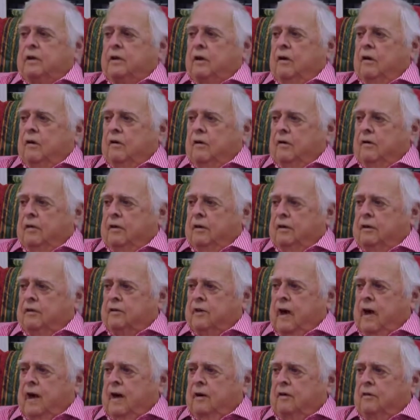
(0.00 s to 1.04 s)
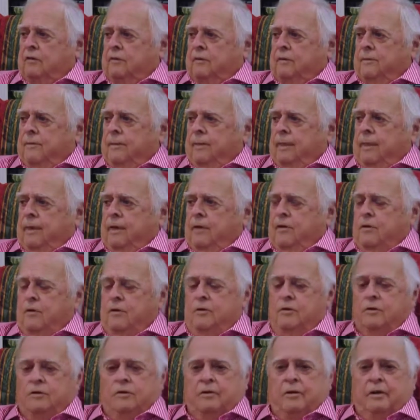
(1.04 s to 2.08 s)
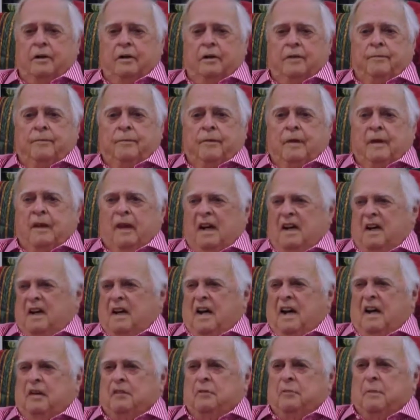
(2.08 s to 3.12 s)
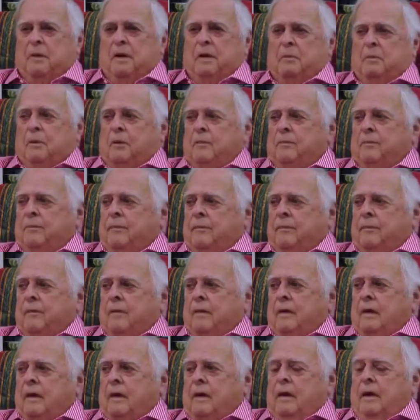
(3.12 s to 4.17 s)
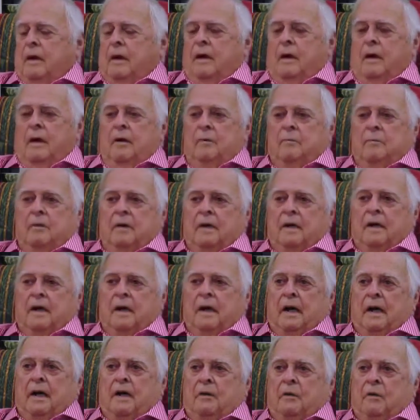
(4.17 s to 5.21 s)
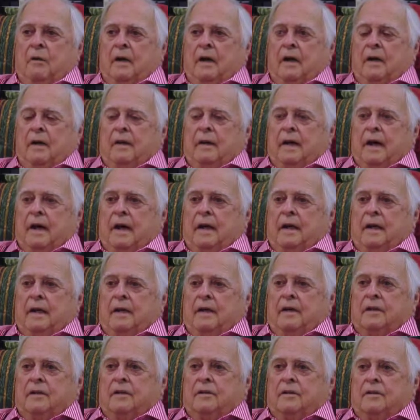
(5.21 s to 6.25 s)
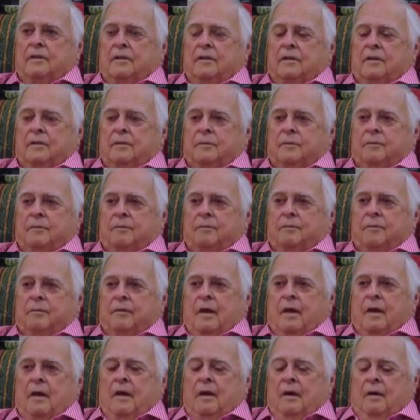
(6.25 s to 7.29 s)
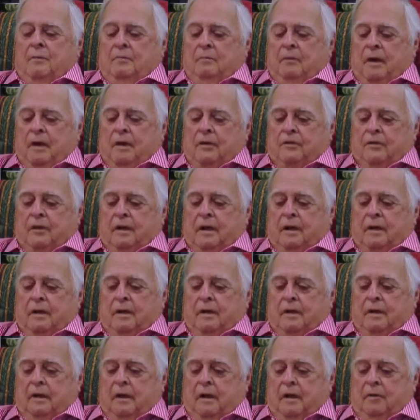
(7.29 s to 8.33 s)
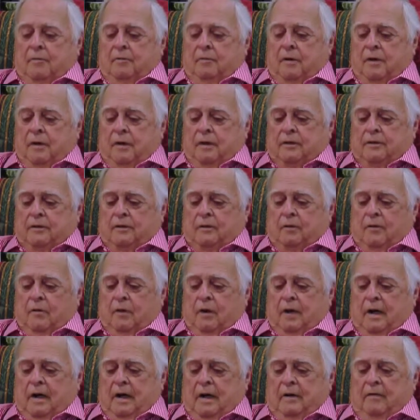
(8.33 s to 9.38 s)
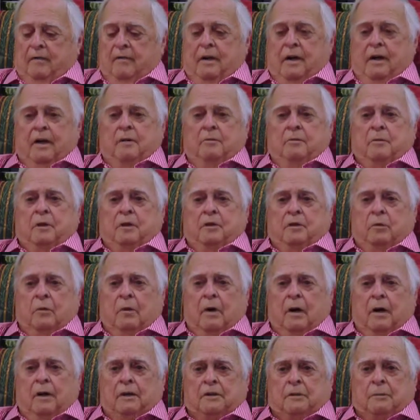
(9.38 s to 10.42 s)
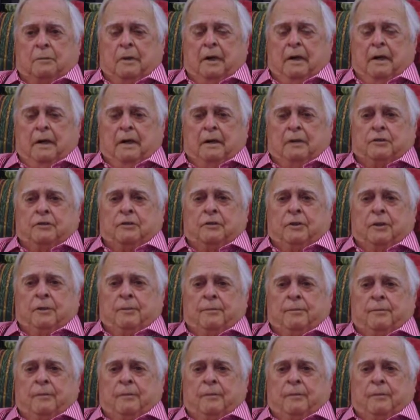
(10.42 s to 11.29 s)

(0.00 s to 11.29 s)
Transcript: taller than this house, Used to, and nice people. But anyway, that is my second and present wife. I have been twice blessed